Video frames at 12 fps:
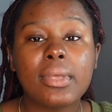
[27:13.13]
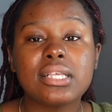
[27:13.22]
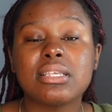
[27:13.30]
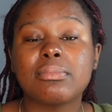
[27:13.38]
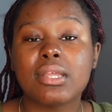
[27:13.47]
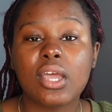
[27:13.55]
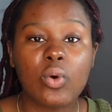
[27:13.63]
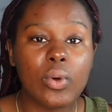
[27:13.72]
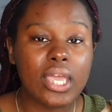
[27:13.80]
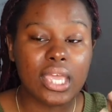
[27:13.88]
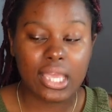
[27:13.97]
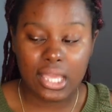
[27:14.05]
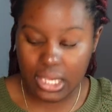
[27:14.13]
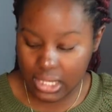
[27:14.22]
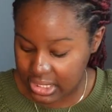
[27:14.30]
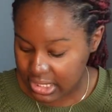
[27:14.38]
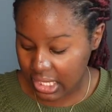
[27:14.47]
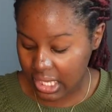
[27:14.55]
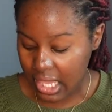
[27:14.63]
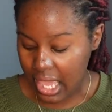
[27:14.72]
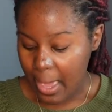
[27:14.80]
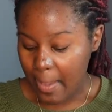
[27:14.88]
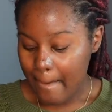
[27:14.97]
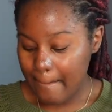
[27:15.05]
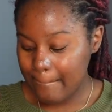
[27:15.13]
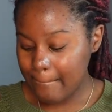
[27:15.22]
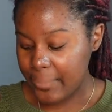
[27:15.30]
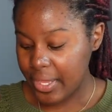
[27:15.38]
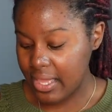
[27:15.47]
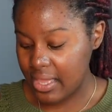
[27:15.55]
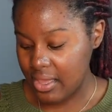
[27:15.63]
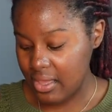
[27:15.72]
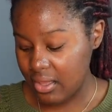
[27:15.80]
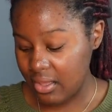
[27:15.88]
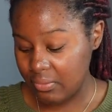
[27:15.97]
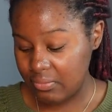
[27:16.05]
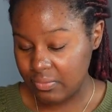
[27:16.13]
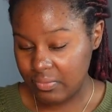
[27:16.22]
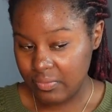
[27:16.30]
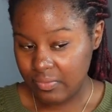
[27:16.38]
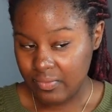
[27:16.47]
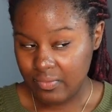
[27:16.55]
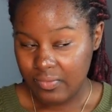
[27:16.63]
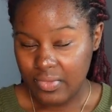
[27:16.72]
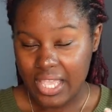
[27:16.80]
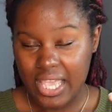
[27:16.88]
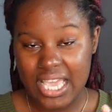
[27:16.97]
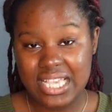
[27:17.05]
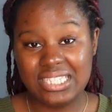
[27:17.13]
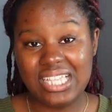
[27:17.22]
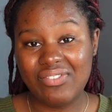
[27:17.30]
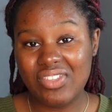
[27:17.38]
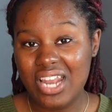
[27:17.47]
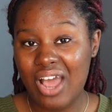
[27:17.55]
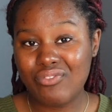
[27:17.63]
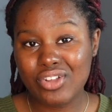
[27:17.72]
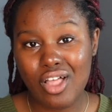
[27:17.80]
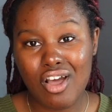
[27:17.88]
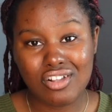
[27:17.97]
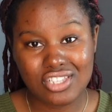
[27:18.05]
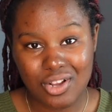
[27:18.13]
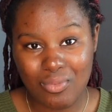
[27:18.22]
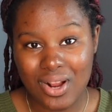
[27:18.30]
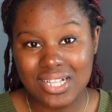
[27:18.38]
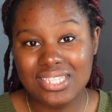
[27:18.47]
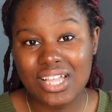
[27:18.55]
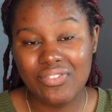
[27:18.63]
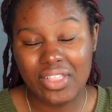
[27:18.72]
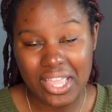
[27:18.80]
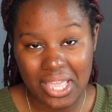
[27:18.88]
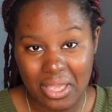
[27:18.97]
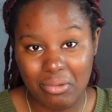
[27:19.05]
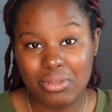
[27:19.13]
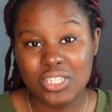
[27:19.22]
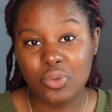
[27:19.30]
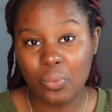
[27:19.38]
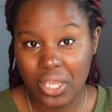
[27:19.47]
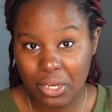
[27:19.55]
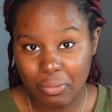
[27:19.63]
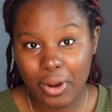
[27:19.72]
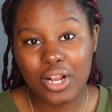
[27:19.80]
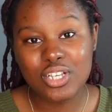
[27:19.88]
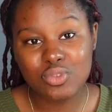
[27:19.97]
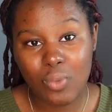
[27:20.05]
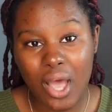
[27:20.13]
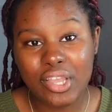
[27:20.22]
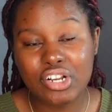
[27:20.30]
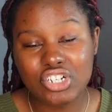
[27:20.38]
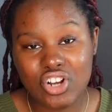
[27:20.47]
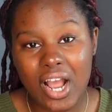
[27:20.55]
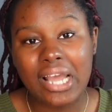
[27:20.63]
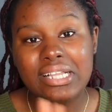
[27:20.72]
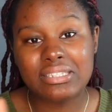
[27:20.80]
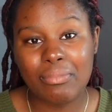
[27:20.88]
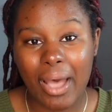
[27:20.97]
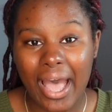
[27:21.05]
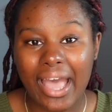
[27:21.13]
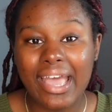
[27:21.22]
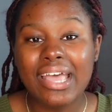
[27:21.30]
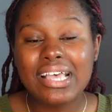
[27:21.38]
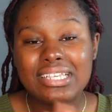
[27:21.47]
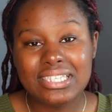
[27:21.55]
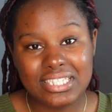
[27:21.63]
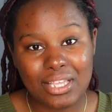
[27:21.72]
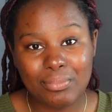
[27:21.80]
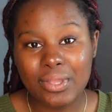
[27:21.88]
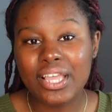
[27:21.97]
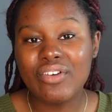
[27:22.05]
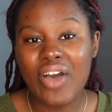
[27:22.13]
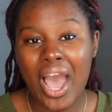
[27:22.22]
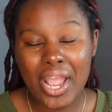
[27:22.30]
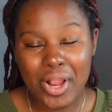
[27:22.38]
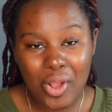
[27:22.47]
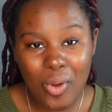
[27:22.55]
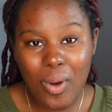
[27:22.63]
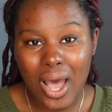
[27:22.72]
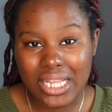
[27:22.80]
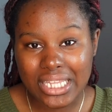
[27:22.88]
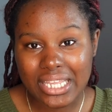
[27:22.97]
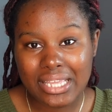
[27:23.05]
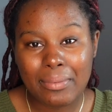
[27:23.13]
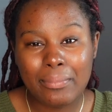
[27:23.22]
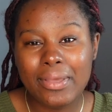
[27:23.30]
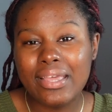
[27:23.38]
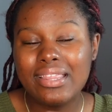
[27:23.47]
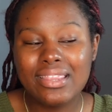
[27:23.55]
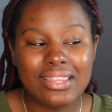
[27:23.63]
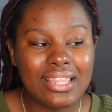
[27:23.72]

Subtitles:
something quick and easy. But it's definitely not for long-term wear. It's definitely an in-between purse while you're trying to buy something of higher quality. But